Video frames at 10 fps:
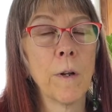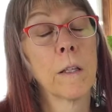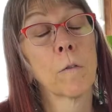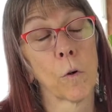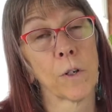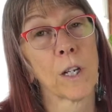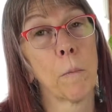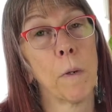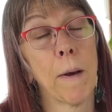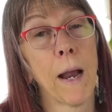and then of course I'll
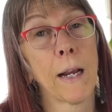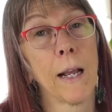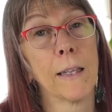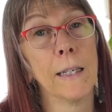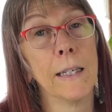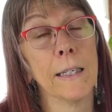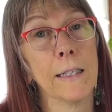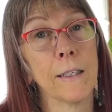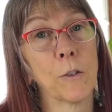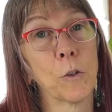be back at the
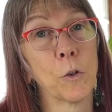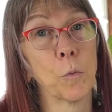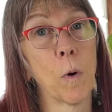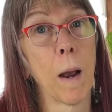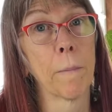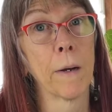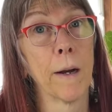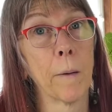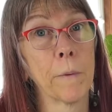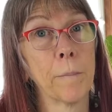end to wrap
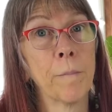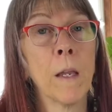up.